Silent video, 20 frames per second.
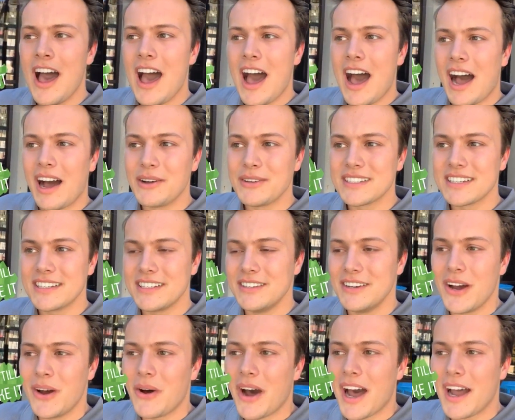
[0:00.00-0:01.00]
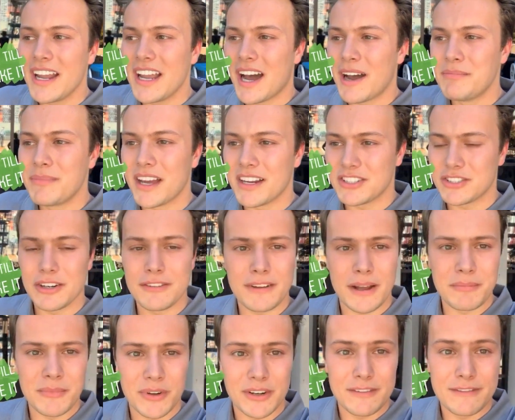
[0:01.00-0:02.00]
I was like, you know, I, I'm not sure if
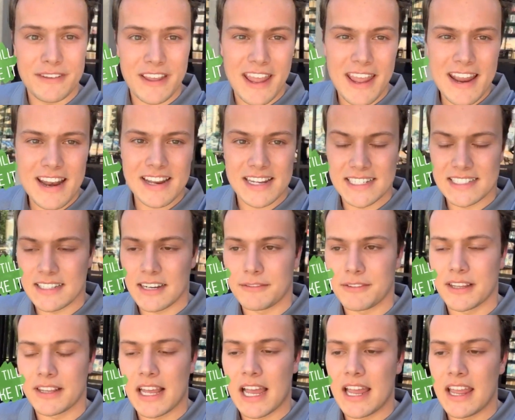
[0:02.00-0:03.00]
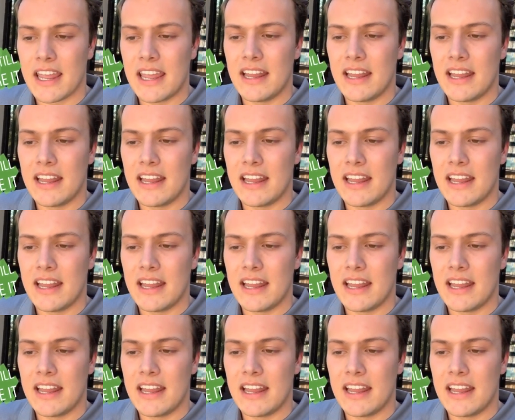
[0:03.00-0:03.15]
I'm gonna fit in and stuff like that.